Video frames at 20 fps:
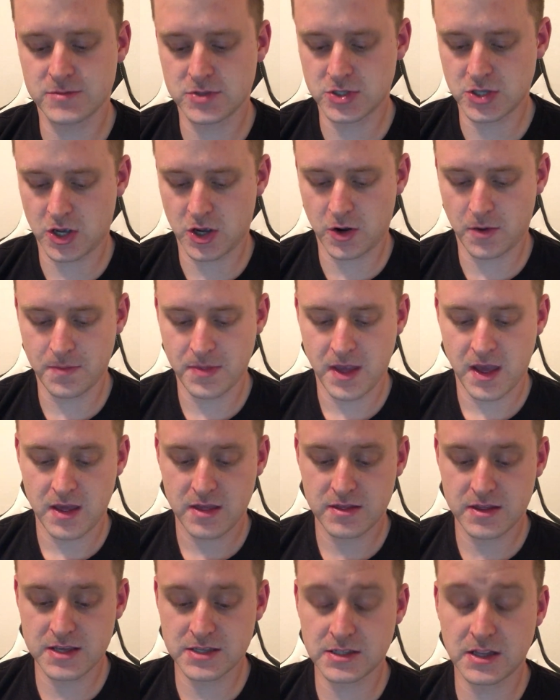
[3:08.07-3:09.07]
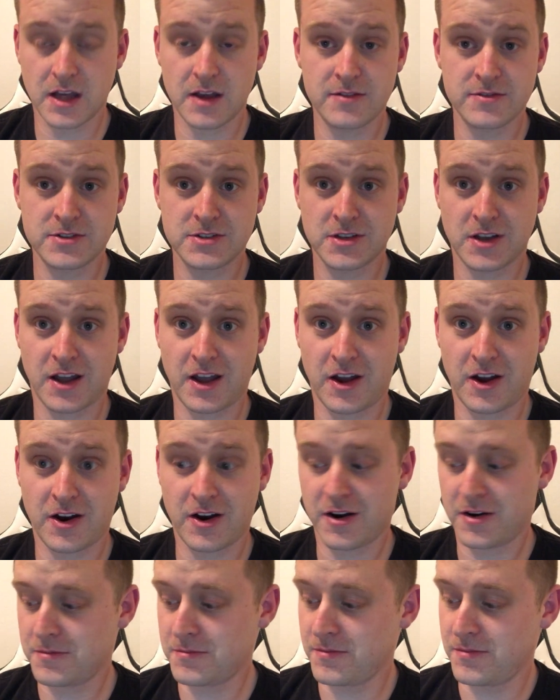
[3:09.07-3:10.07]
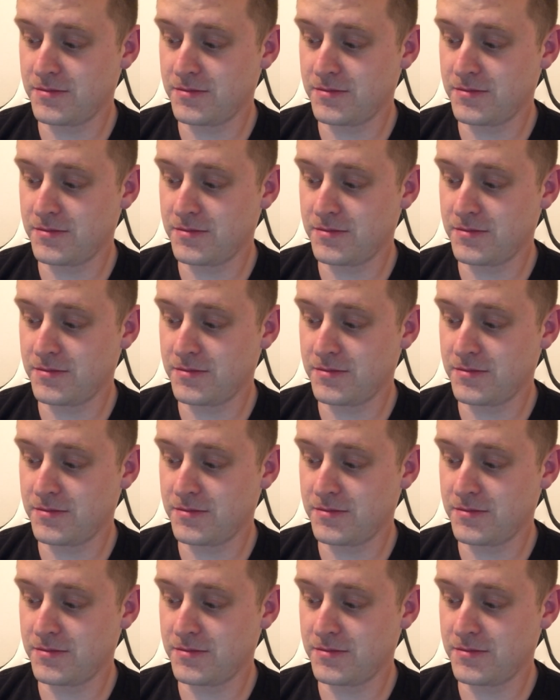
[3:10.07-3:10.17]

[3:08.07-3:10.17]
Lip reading: So these gloves are,